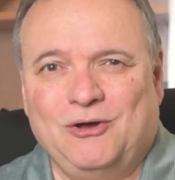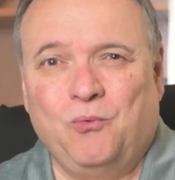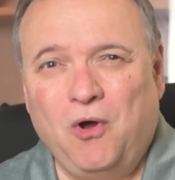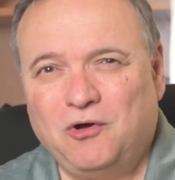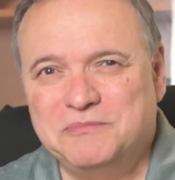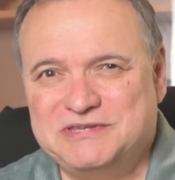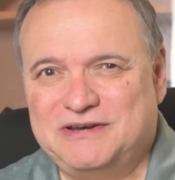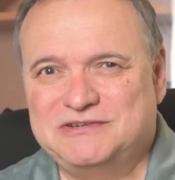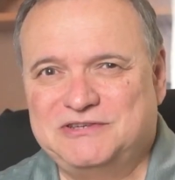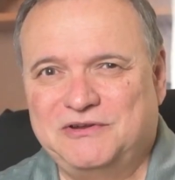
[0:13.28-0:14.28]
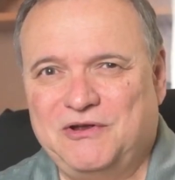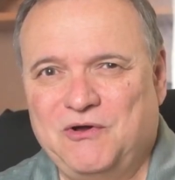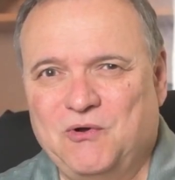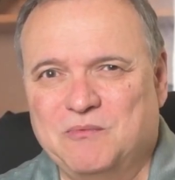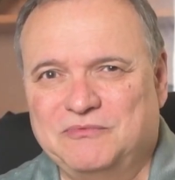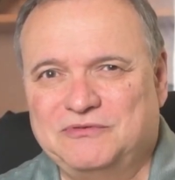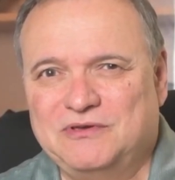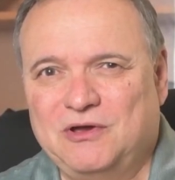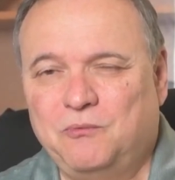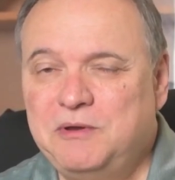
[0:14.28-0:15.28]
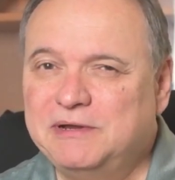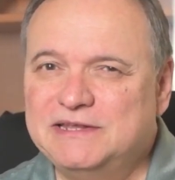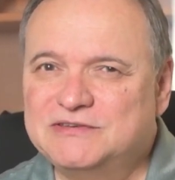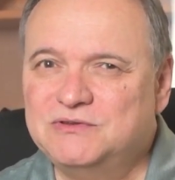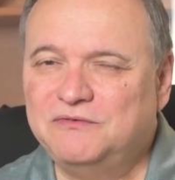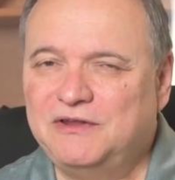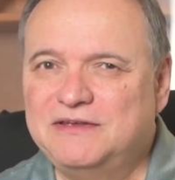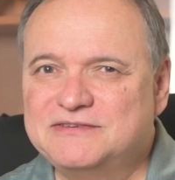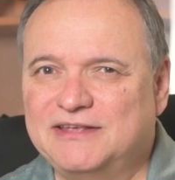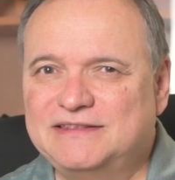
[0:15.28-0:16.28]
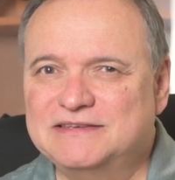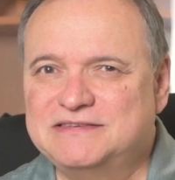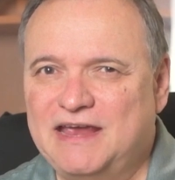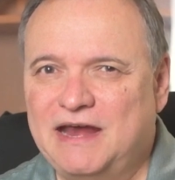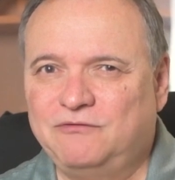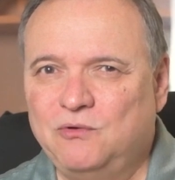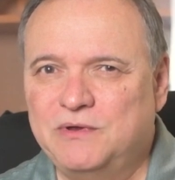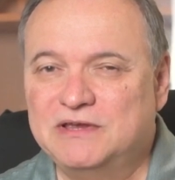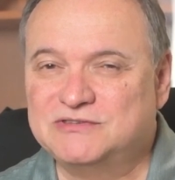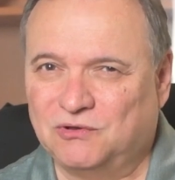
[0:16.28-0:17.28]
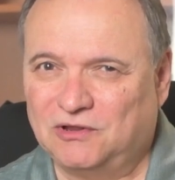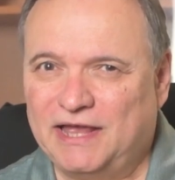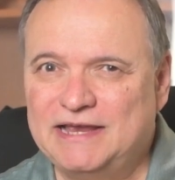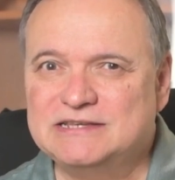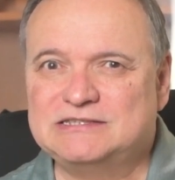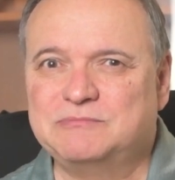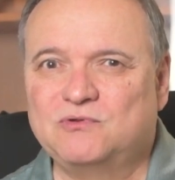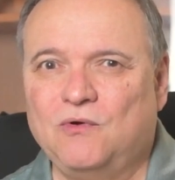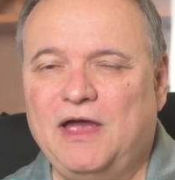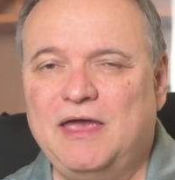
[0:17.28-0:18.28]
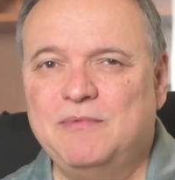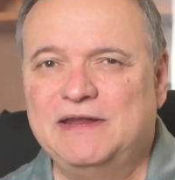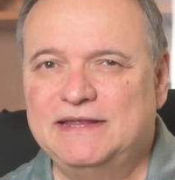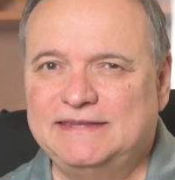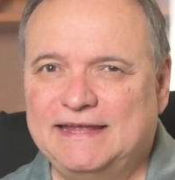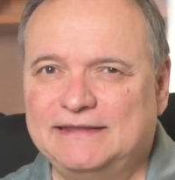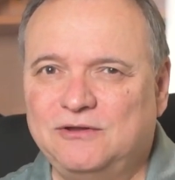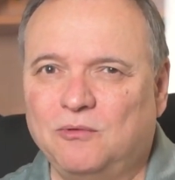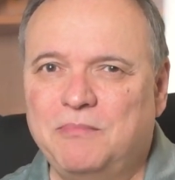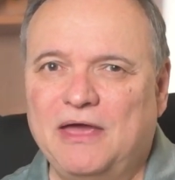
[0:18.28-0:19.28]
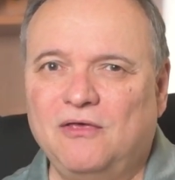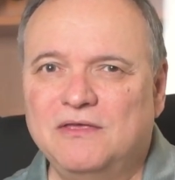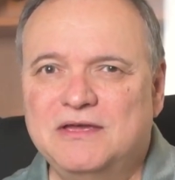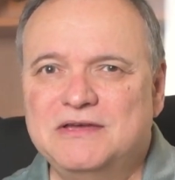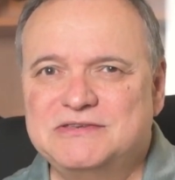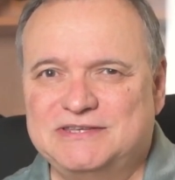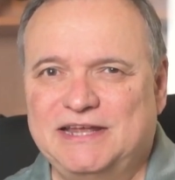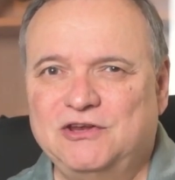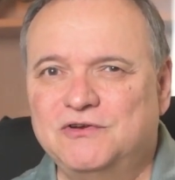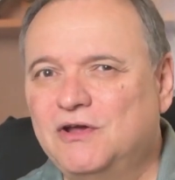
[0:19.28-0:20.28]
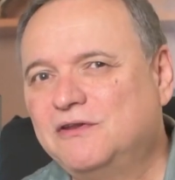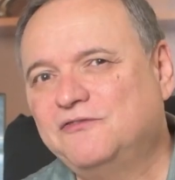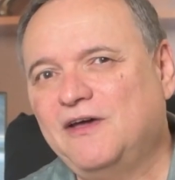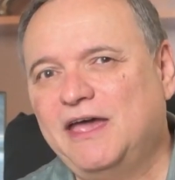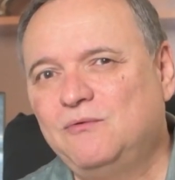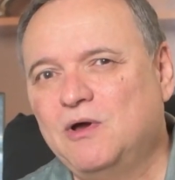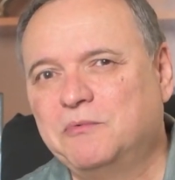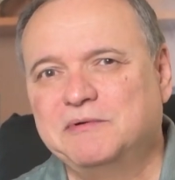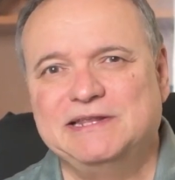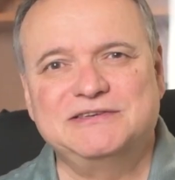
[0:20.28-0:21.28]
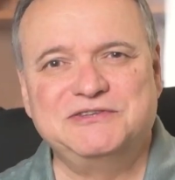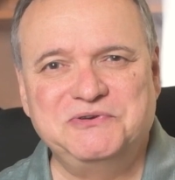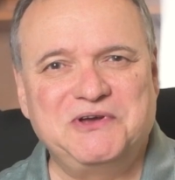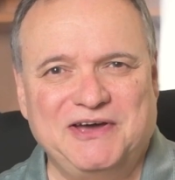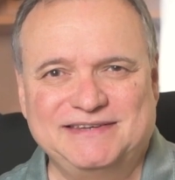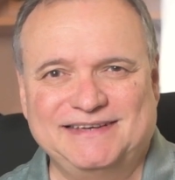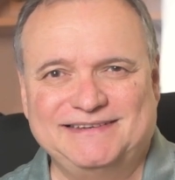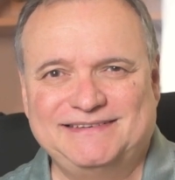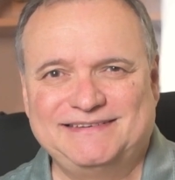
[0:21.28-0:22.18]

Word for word: Welcome to Sarasota Homes. We release new videos like this every week, so like, subscribe, and hit that little bell so that you're notified when we release new content.